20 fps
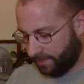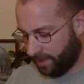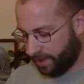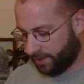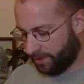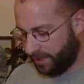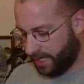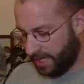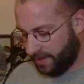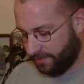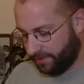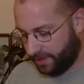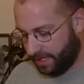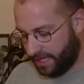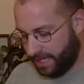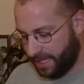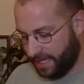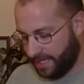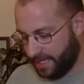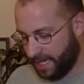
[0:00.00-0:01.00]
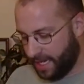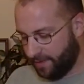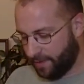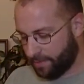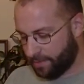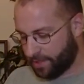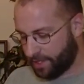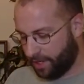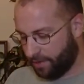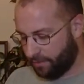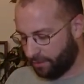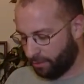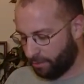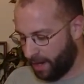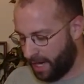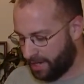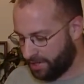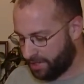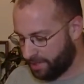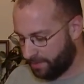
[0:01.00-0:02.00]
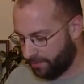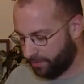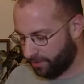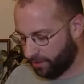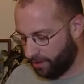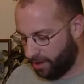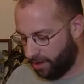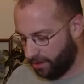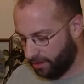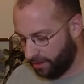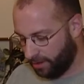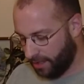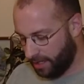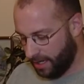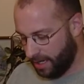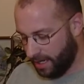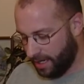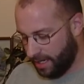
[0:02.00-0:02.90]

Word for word: We are thankful that he gave himself a ransom for all,